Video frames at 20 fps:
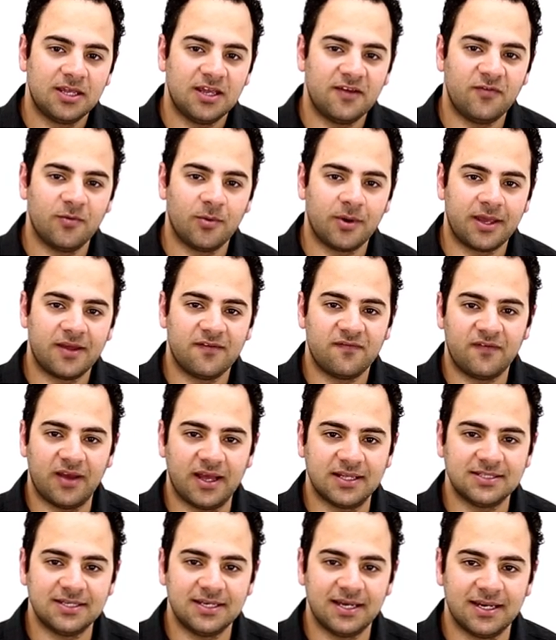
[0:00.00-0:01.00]
if you want to get
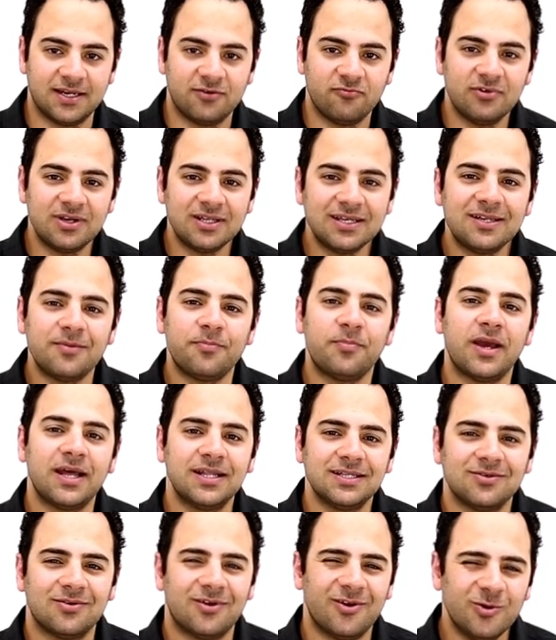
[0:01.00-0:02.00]
fancy. And it really
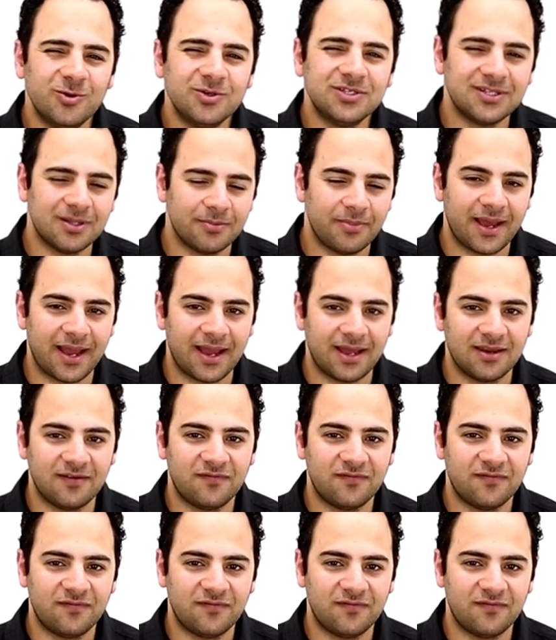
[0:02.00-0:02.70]
depends on who's in the band.